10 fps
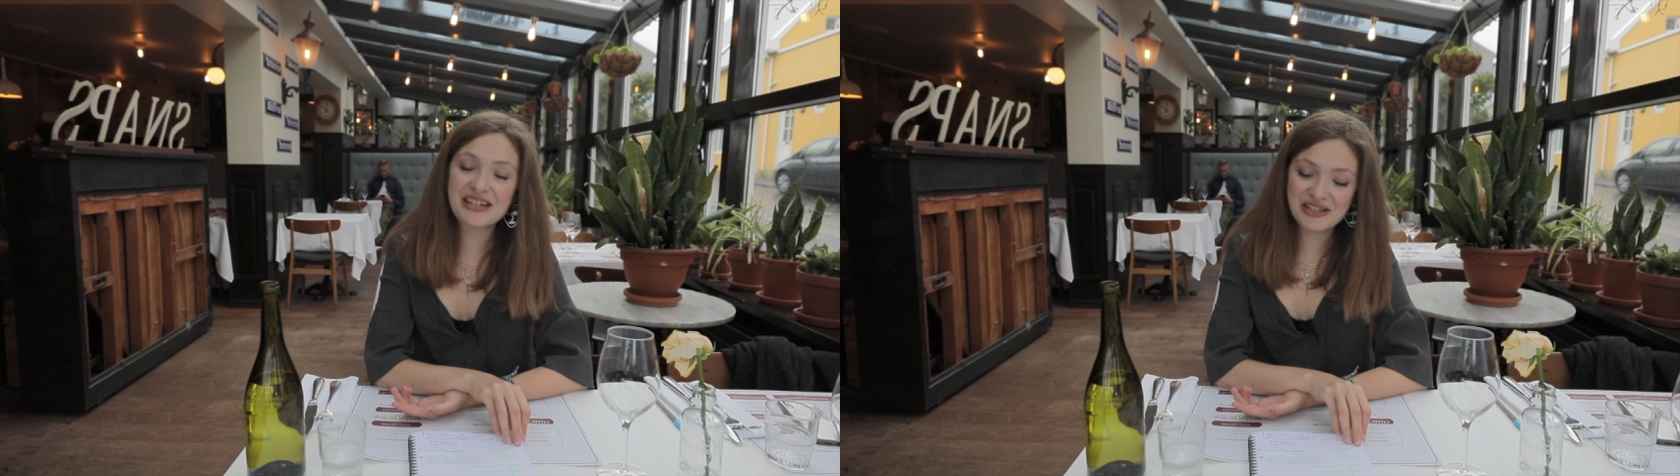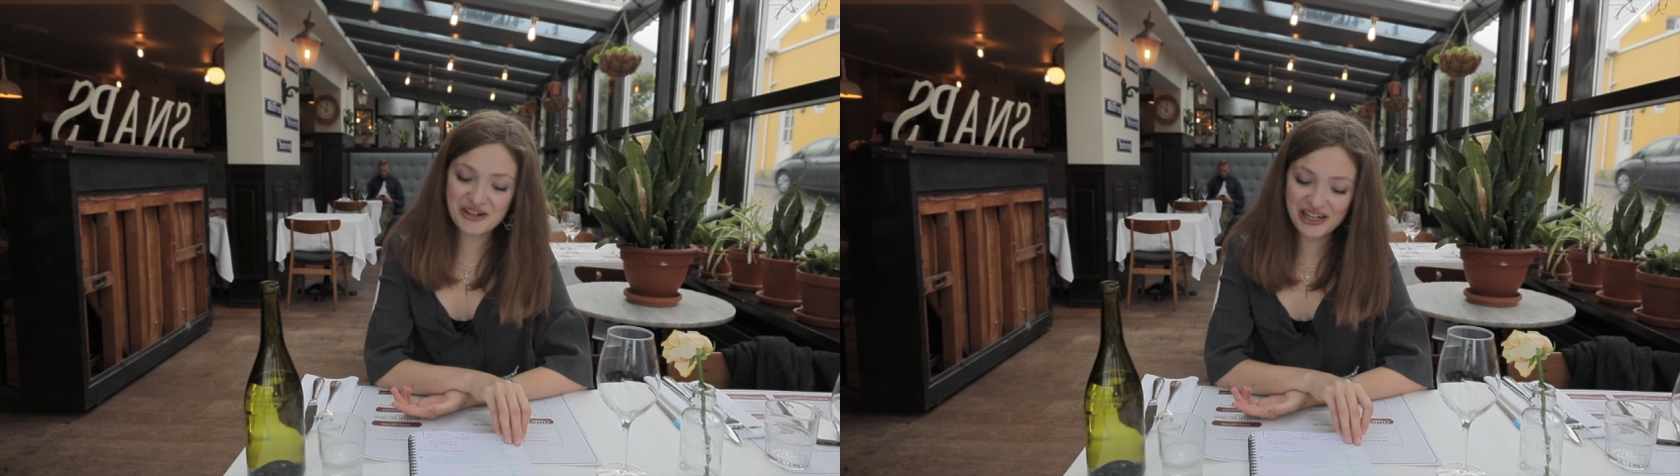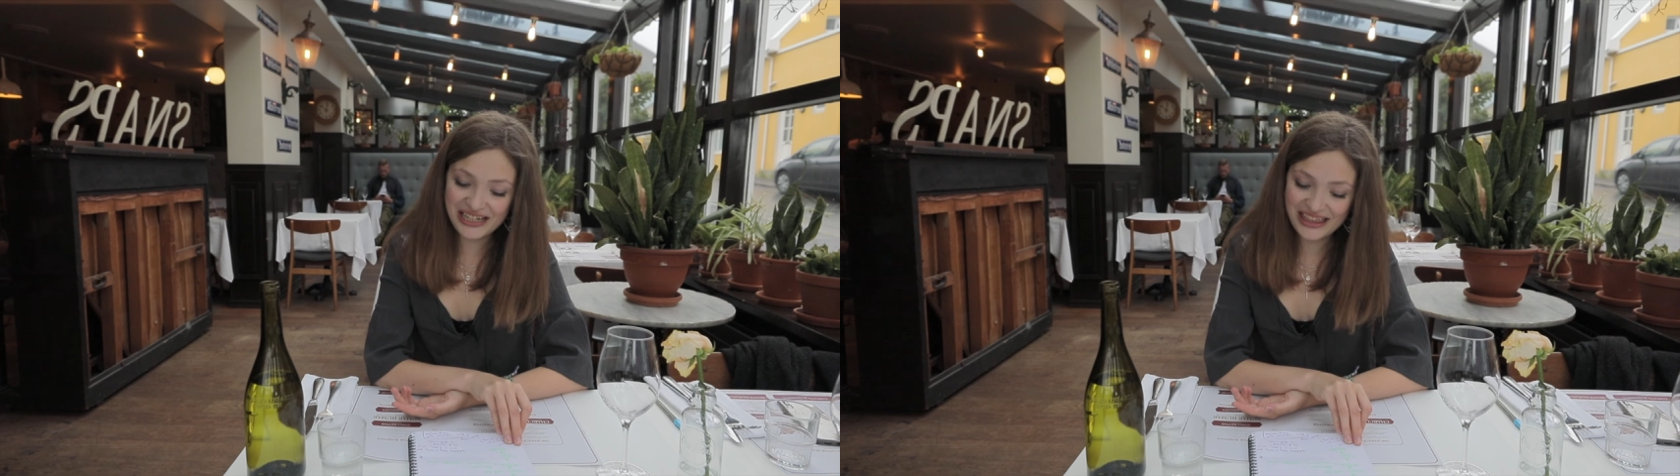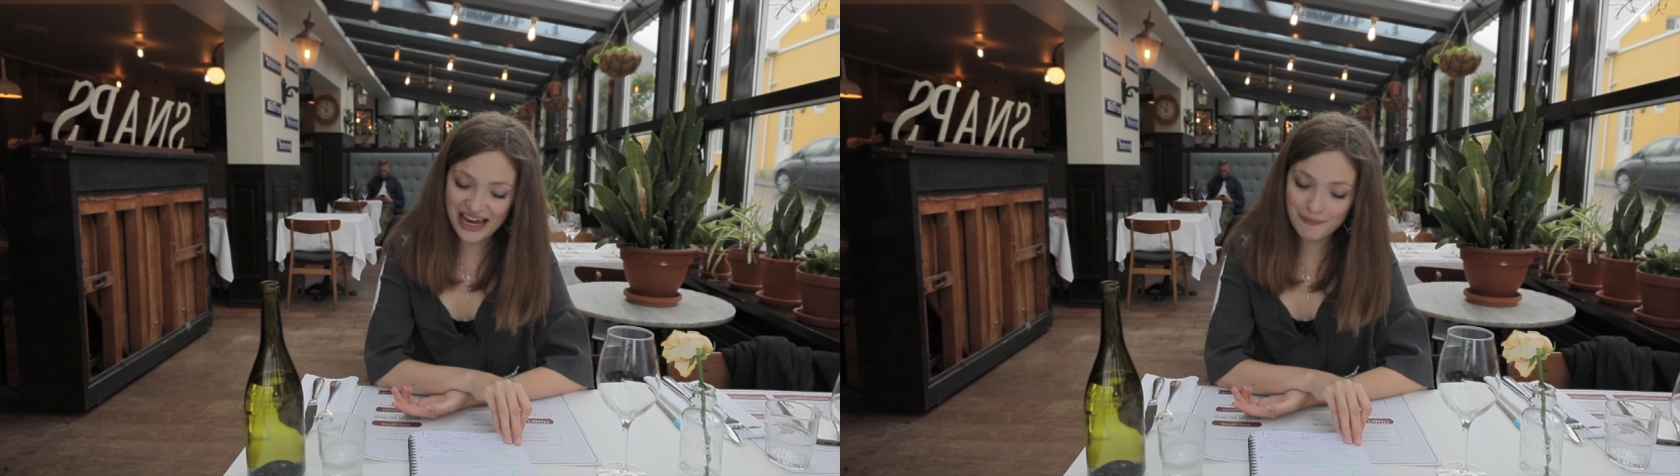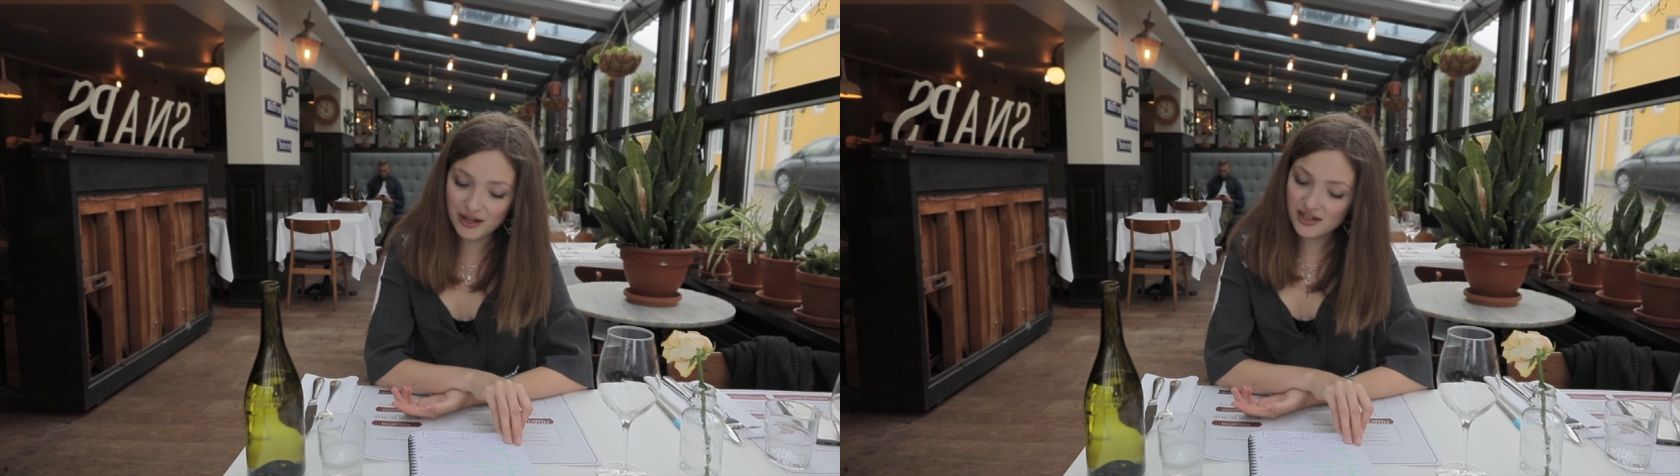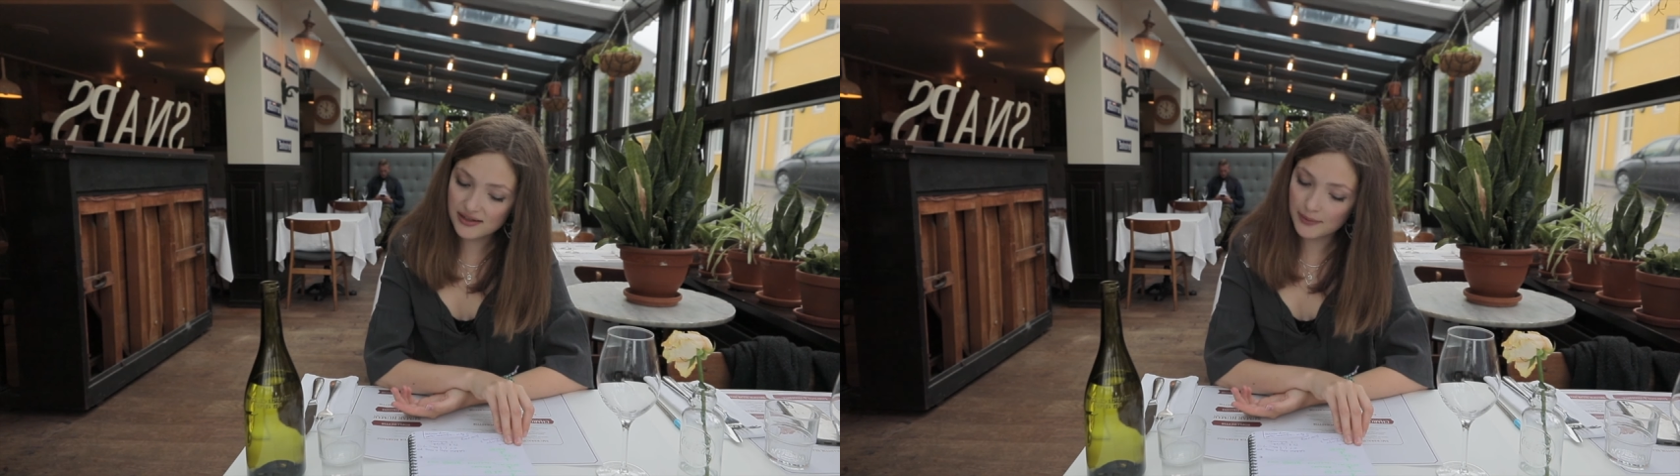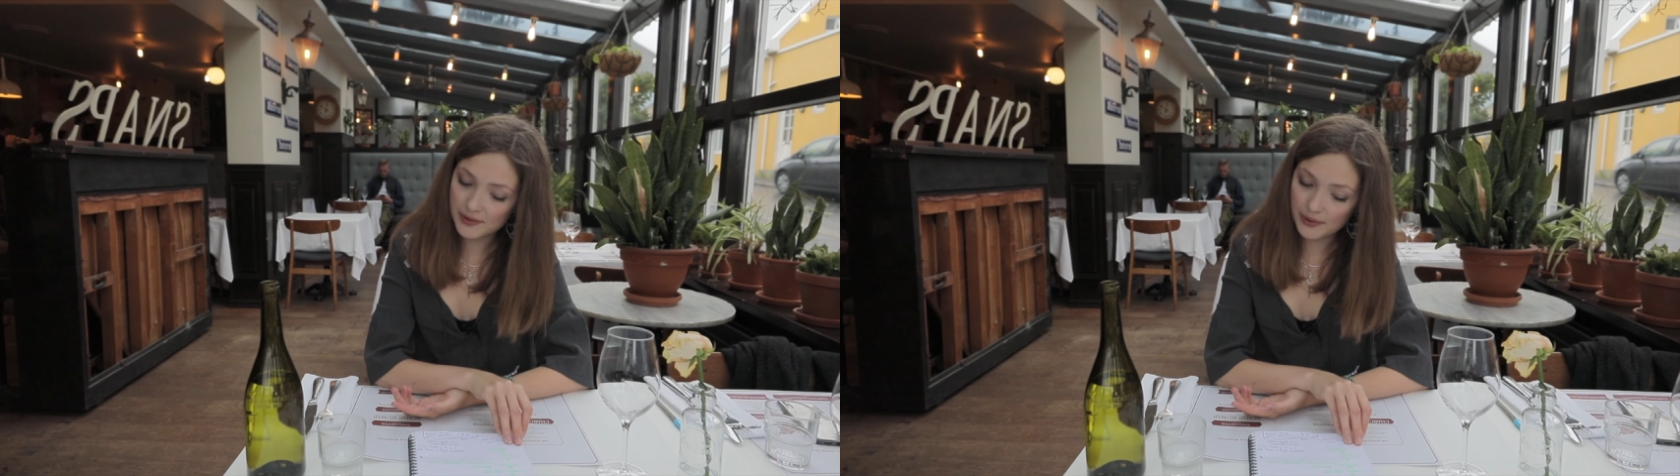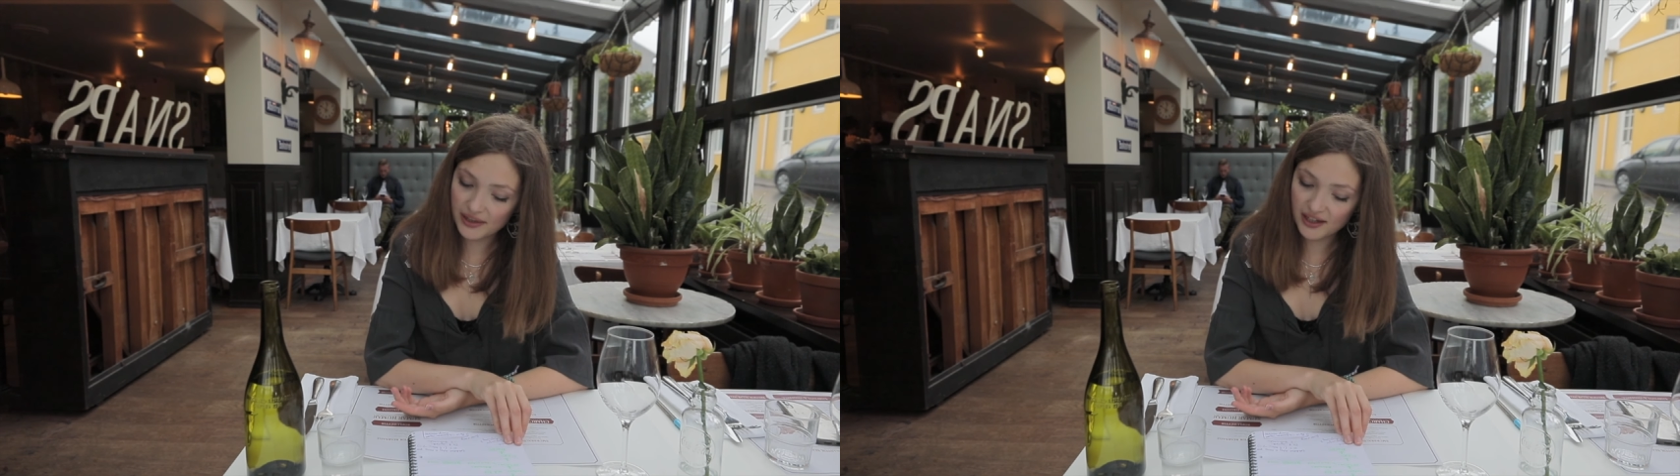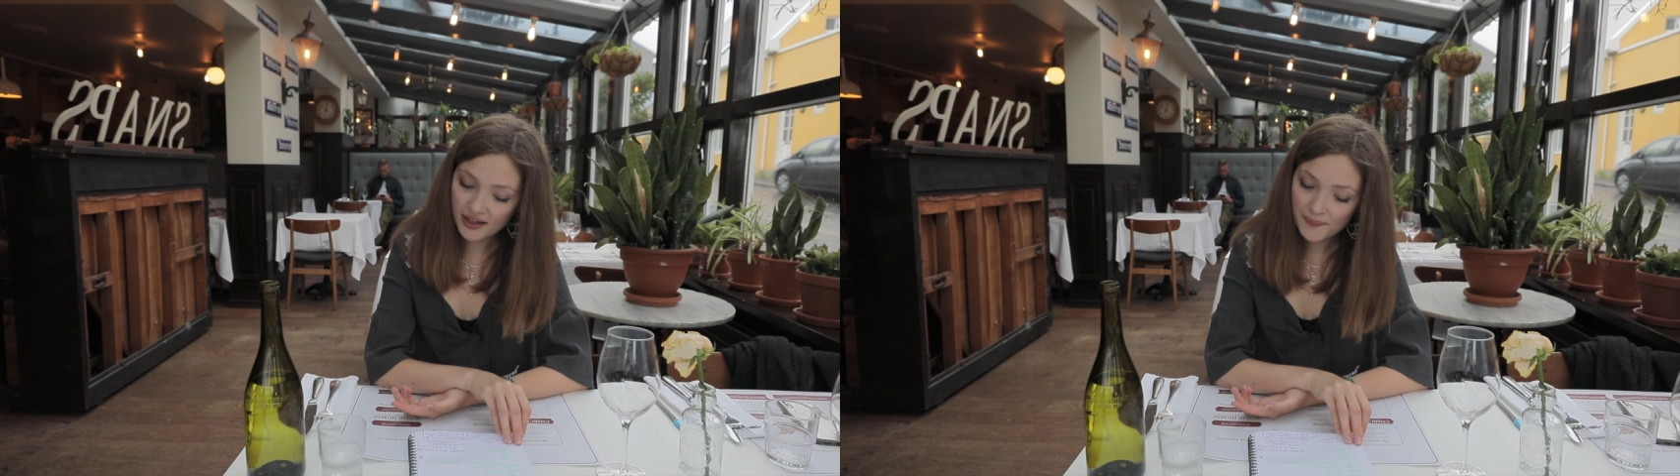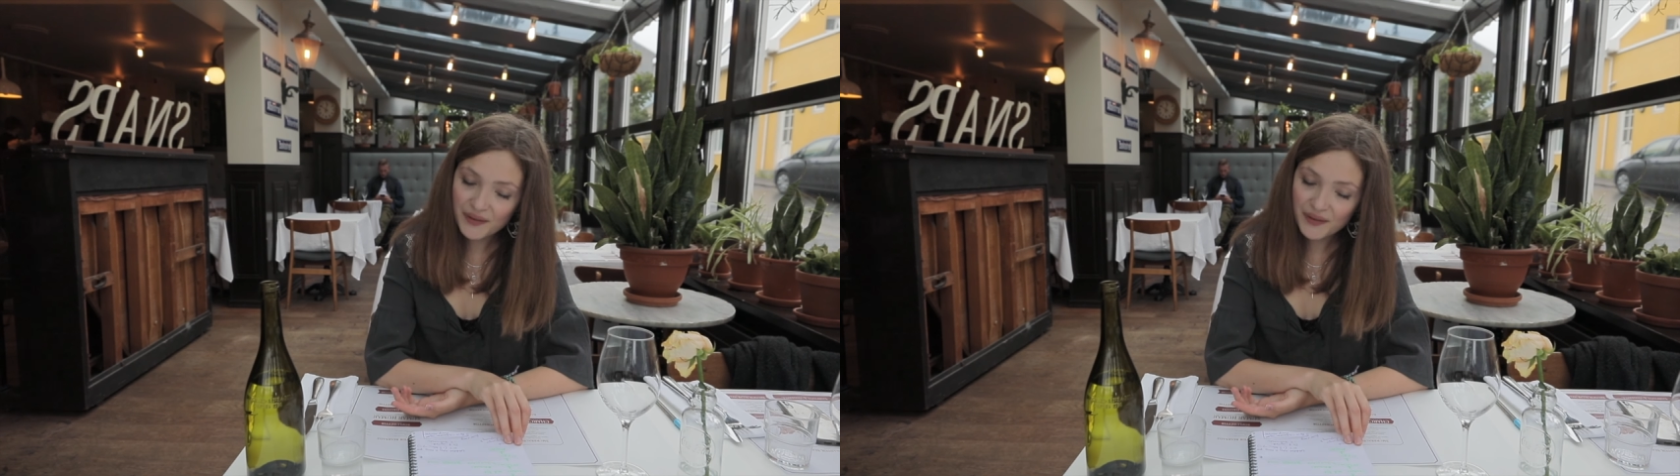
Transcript: enjoyed it that much in terms of weather.